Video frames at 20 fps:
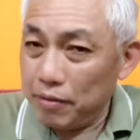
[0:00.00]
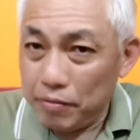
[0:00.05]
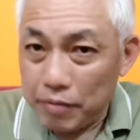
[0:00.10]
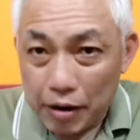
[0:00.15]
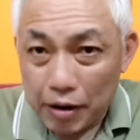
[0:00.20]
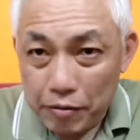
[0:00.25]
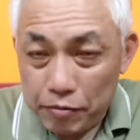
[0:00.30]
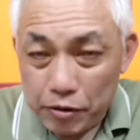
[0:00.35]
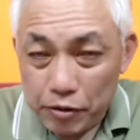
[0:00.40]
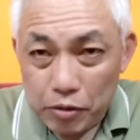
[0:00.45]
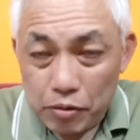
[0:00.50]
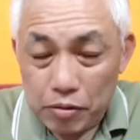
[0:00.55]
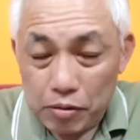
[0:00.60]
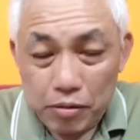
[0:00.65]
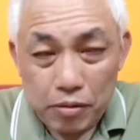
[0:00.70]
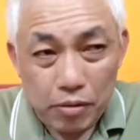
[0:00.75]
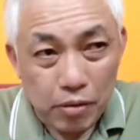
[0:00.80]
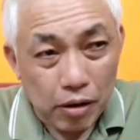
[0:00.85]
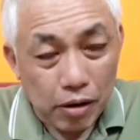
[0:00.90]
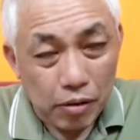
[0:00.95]
Very
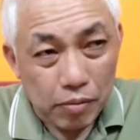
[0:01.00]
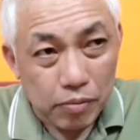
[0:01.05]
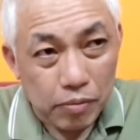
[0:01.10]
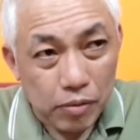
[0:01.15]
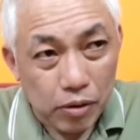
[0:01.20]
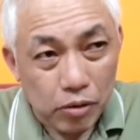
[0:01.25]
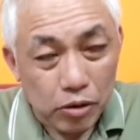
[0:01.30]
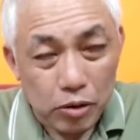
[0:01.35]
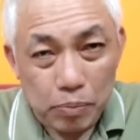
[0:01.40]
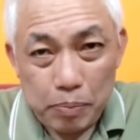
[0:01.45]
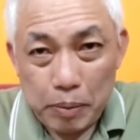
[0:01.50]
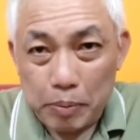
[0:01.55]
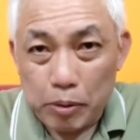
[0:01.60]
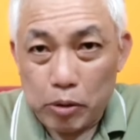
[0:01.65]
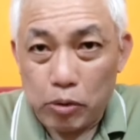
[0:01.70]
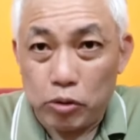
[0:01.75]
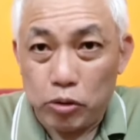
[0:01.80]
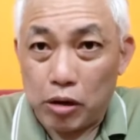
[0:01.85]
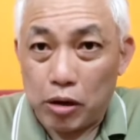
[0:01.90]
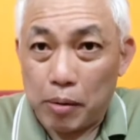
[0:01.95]
few of those
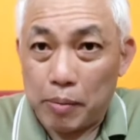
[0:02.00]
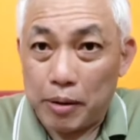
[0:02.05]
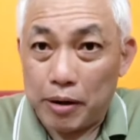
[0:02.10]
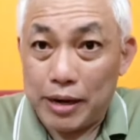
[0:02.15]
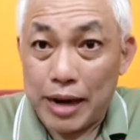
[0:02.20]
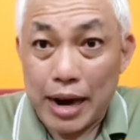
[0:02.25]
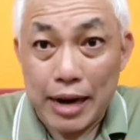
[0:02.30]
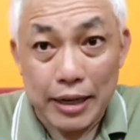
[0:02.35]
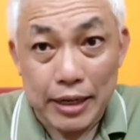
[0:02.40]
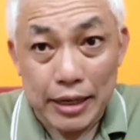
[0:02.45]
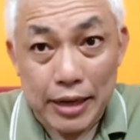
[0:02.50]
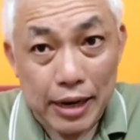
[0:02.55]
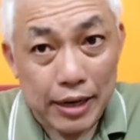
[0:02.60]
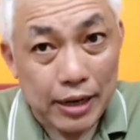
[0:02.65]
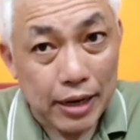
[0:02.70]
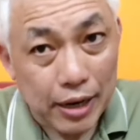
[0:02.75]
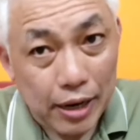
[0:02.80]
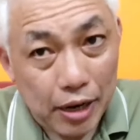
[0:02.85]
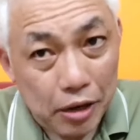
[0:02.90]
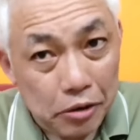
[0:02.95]
people who talk about
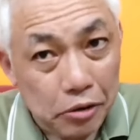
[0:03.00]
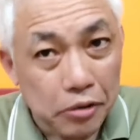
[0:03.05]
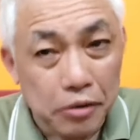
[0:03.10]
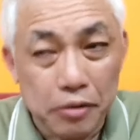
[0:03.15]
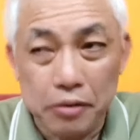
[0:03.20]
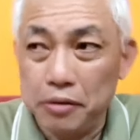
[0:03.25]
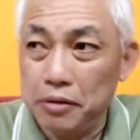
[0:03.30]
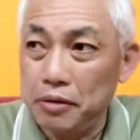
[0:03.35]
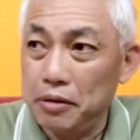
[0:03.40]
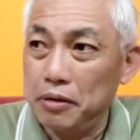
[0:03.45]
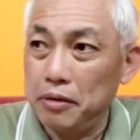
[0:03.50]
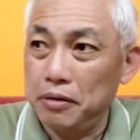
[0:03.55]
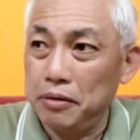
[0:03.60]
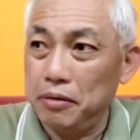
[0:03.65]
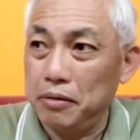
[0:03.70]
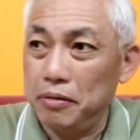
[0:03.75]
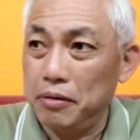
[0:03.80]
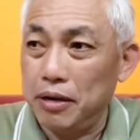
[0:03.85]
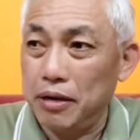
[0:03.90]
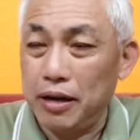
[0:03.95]
99-year lease.
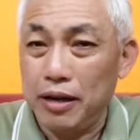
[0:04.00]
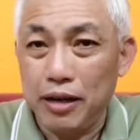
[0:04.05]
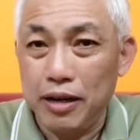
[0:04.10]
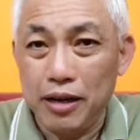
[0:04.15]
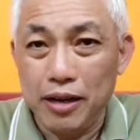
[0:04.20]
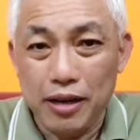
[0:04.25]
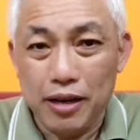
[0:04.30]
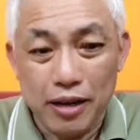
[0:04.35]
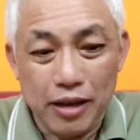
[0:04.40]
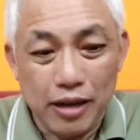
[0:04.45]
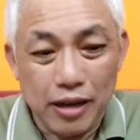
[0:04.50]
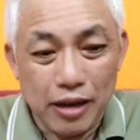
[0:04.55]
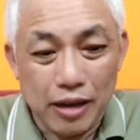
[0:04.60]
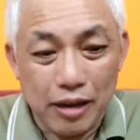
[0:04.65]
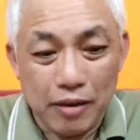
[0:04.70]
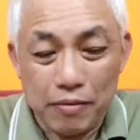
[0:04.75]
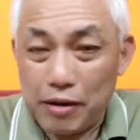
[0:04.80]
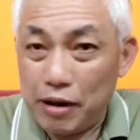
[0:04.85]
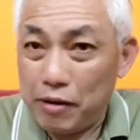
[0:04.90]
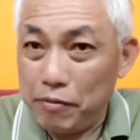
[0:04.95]
Right?
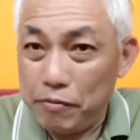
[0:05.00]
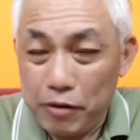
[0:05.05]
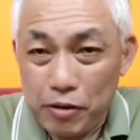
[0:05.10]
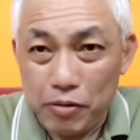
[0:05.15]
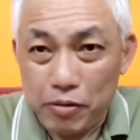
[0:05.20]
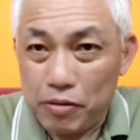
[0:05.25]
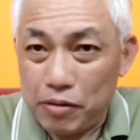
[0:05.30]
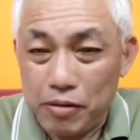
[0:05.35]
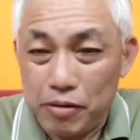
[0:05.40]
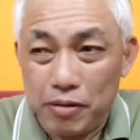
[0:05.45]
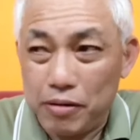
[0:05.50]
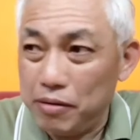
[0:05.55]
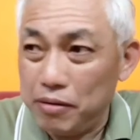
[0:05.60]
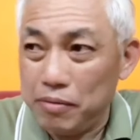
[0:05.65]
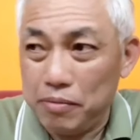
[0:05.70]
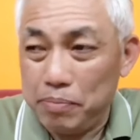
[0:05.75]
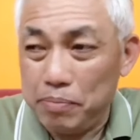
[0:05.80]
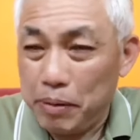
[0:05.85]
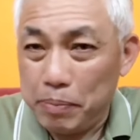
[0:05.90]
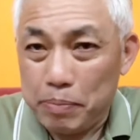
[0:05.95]
Very few
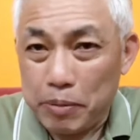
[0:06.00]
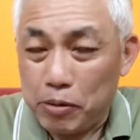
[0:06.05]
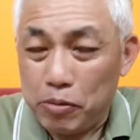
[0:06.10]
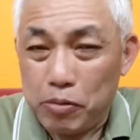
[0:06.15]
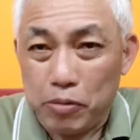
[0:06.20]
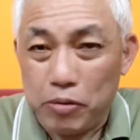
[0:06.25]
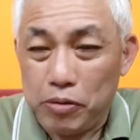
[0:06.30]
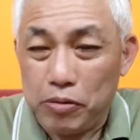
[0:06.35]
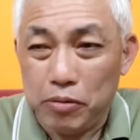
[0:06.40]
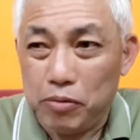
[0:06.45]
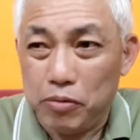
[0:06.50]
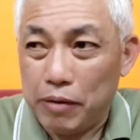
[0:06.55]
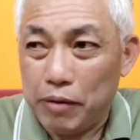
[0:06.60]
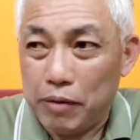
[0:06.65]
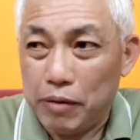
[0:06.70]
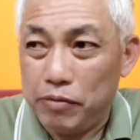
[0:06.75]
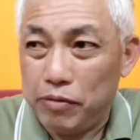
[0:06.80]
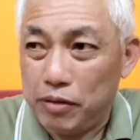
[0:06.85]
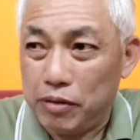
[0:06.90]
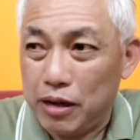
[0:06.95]
people who
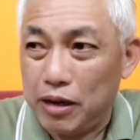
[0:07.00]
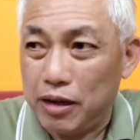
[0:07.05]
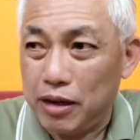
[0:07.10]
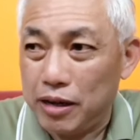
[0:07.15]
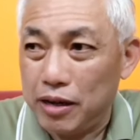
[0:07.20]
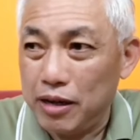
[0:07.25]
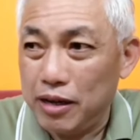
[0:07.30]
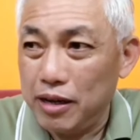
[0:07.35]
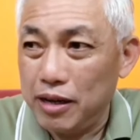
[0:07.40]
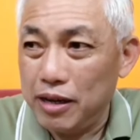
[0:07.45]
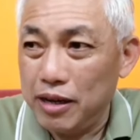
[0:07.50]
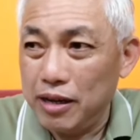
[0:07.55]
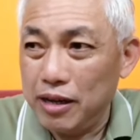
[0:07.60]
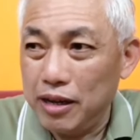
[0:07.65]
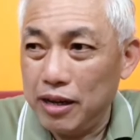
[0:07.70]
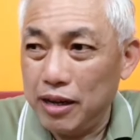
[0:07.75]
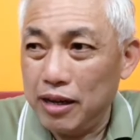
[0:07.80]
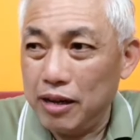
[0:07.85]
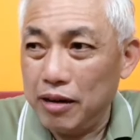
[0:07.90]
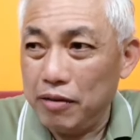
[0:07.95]
have
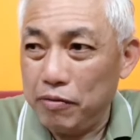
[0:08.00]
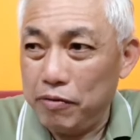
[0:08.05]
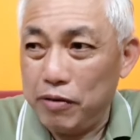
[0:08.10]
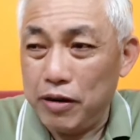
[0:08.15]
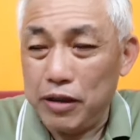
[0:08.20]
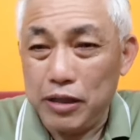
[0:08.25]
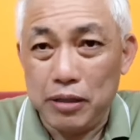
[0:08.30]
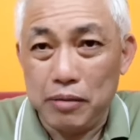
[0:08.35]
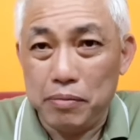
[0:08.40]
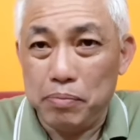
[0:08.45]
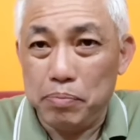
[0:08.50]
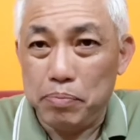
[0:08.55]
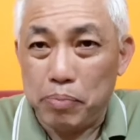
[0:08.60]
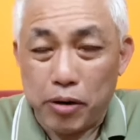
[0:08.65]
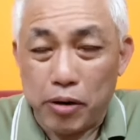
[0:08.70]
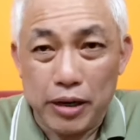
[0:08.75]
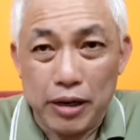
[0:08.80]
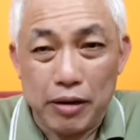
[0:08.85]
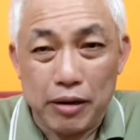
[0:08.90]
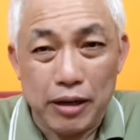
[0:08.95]
first
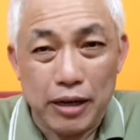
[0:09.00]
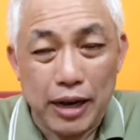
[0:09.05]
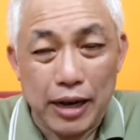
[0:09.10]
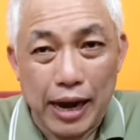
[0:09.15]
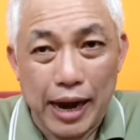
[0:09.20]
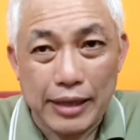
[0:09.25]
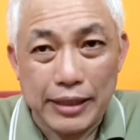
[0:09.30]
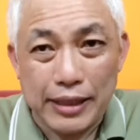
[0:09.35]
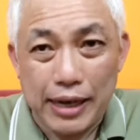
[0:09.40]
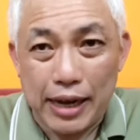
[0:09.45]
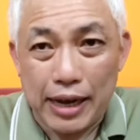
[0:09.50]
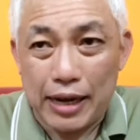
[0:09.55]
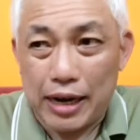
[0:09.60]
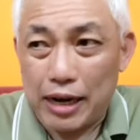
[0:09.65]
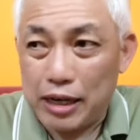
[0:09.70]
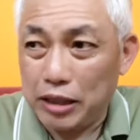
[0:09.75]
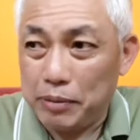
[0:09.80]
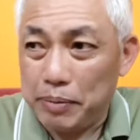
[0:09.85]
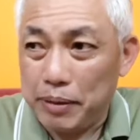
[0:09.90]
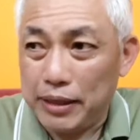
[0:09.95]
point out the asset
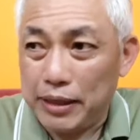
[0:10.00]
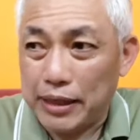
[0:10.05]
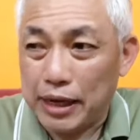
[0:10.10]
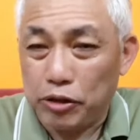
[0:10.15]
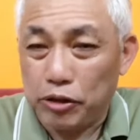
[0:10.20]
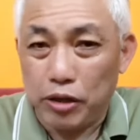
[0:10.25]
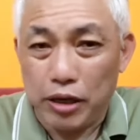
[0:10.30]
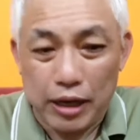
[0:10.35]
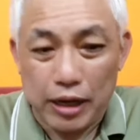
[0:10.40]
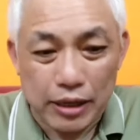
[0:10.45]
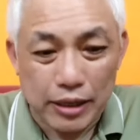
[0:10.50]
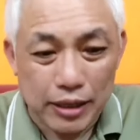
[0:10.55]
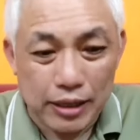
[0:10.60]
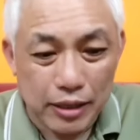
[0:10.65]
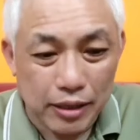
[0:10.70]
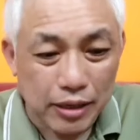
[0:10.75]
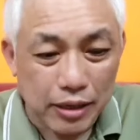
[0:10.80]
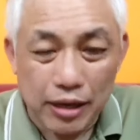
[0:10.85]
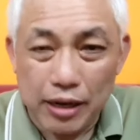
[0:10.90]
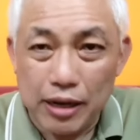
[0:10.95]
enhancement is actually a
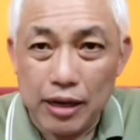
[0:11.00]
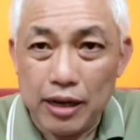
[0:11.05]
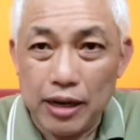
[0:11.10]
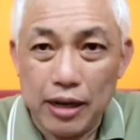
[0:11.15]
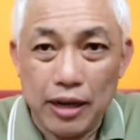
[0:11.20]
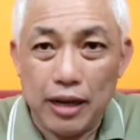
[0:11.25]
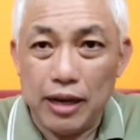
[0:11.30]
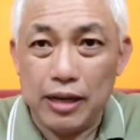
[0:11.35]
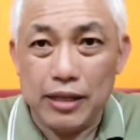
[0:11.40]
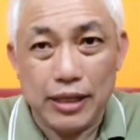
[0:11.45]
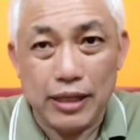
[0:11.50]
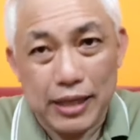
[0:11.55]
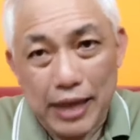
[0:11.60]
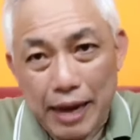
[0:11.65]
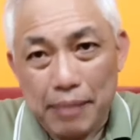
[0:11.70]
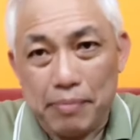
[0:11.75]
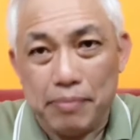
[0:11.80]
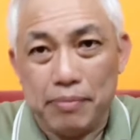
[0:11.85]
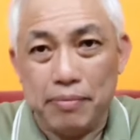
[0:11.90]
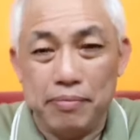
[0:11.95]

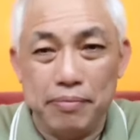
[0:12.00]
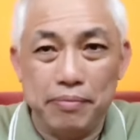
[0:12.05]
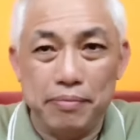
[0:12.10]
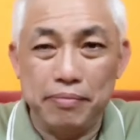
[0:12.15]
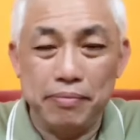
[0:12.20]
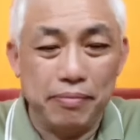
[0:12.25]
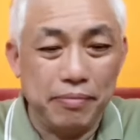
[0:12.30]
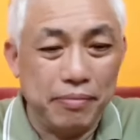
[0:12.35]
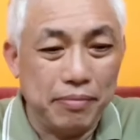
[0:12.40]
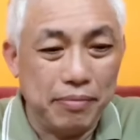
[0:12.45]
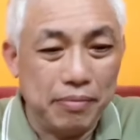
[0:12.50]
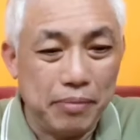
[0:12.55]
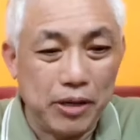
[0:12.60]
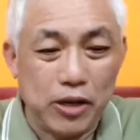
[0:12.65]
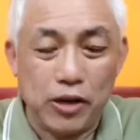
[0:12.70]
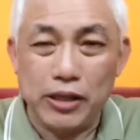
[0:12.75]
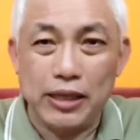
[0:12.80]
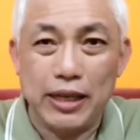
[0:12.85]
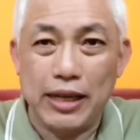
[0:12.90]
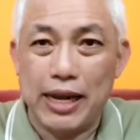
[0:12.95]
scam,
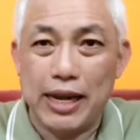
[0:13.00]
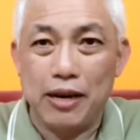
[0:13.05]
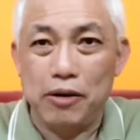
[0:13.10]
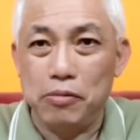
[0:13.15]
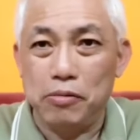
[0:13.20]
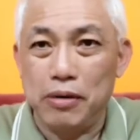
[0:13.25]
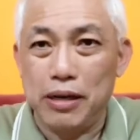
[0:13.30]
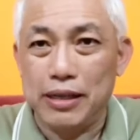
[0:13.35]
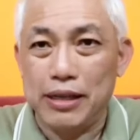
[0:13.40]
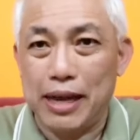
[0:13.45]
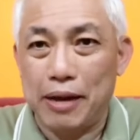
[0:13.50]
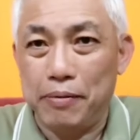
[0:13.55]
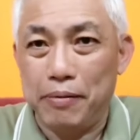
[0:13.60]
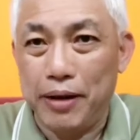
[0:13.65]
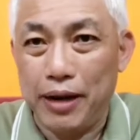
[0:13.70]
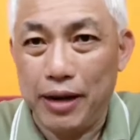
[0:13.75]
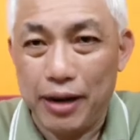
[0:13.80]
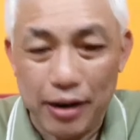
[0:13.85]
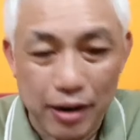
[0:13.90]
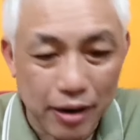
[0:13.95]
because it cannot work that
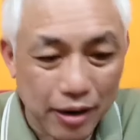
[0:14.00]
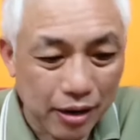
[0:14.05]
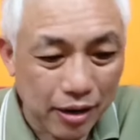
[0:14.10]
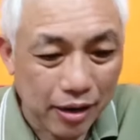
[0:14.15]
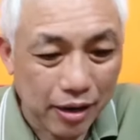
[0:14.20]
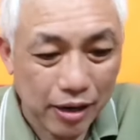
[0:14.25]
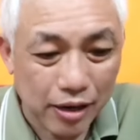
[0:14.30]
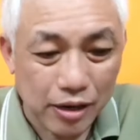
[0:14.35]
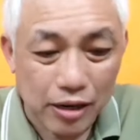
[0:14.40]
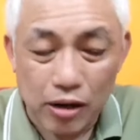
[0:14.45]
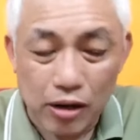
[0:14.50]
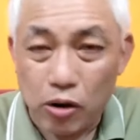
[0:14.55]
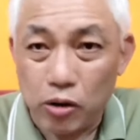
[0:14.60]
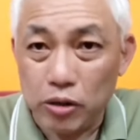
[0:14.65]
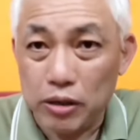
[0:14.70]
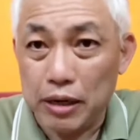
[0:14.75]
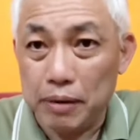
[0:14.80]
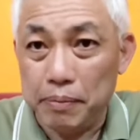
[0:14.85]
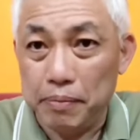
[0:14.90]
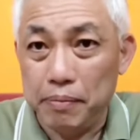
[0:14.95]
way in the
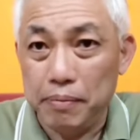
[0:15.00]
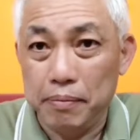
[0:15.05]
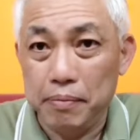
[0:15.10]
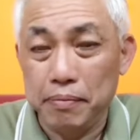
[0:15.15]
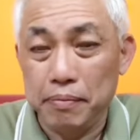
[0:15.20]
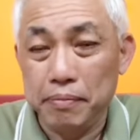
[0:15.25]
long term.